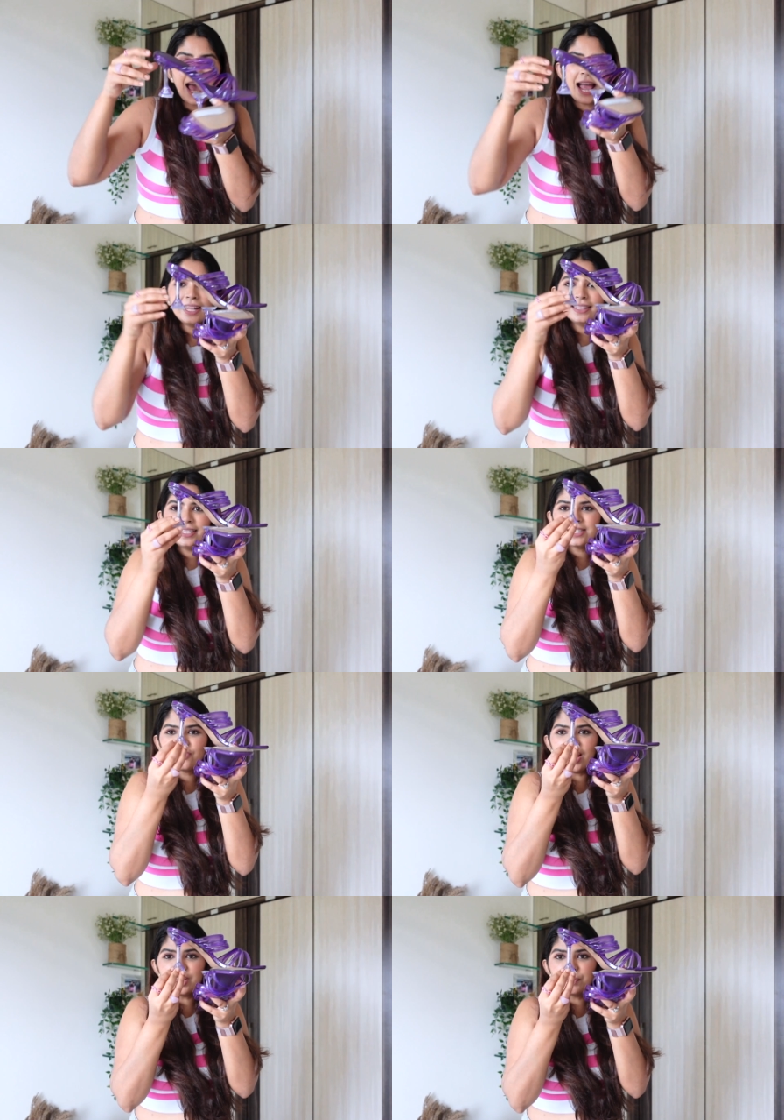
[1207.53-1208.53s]
And this
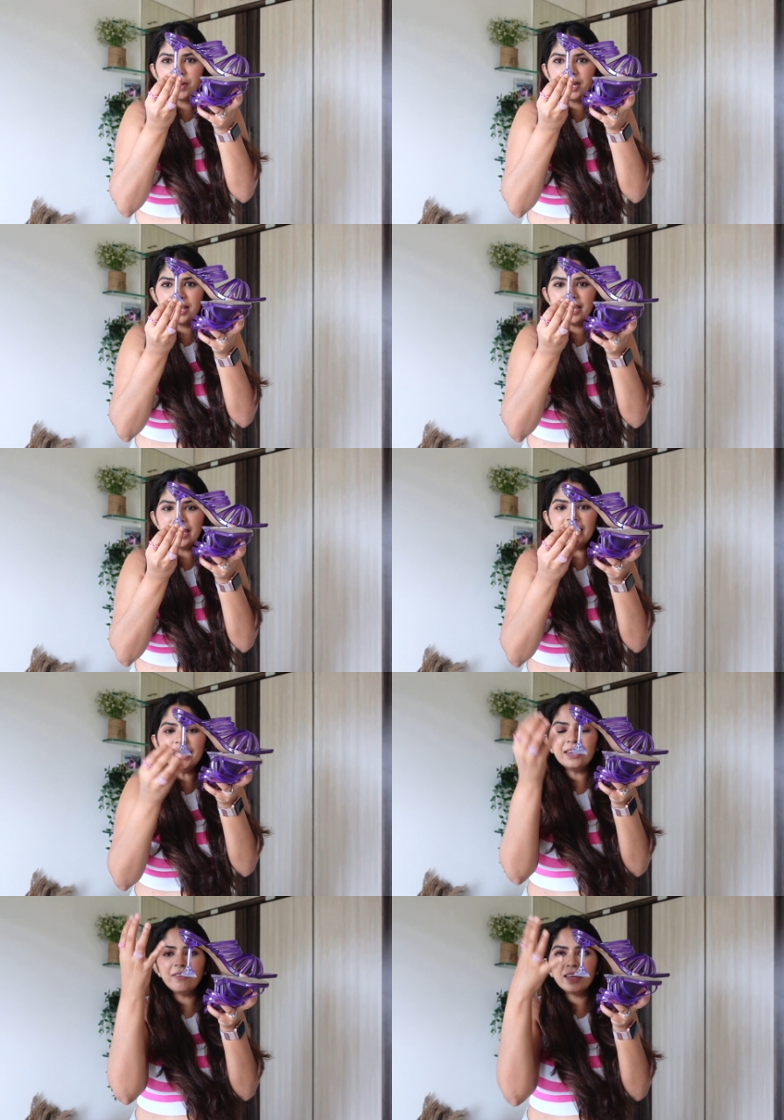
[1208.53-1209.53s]
transparent heel
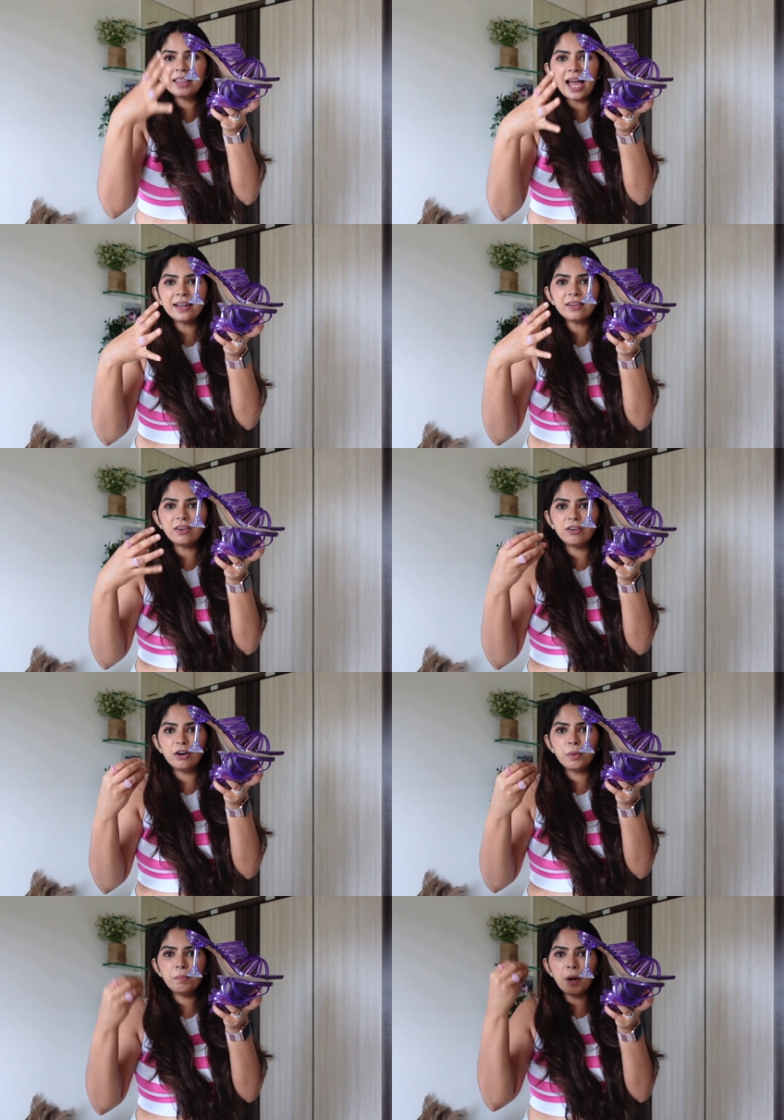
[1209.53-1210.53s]
giving that
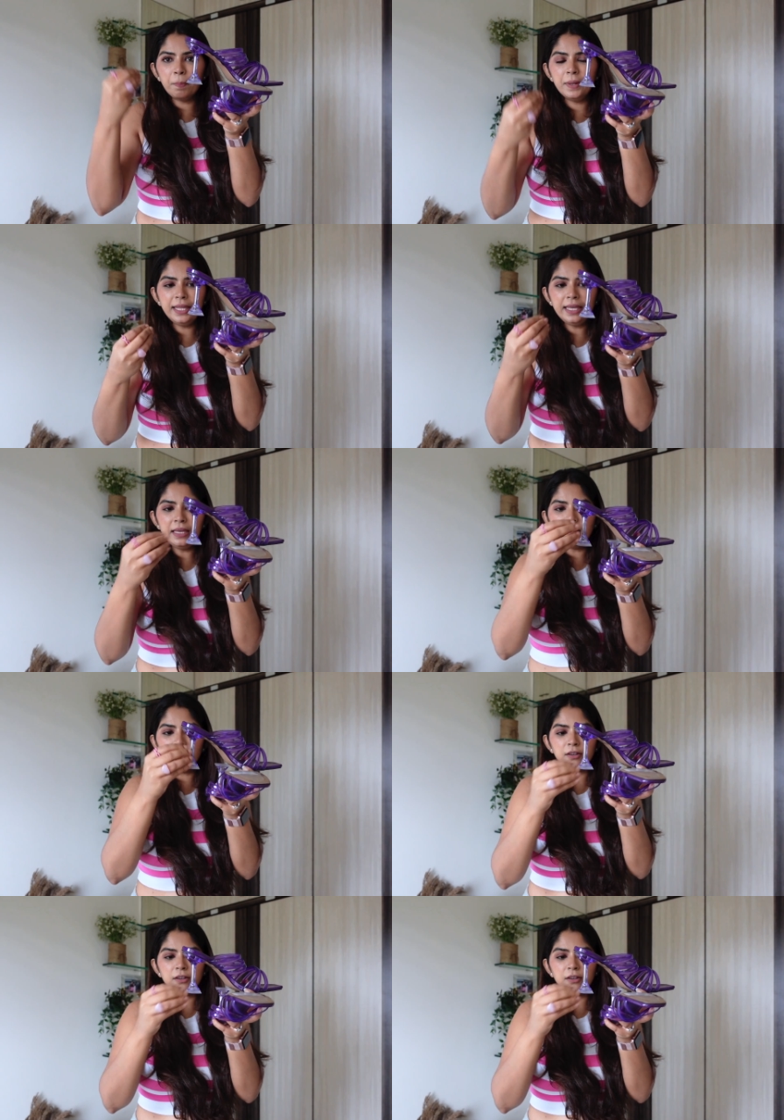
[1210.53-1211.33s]
purpley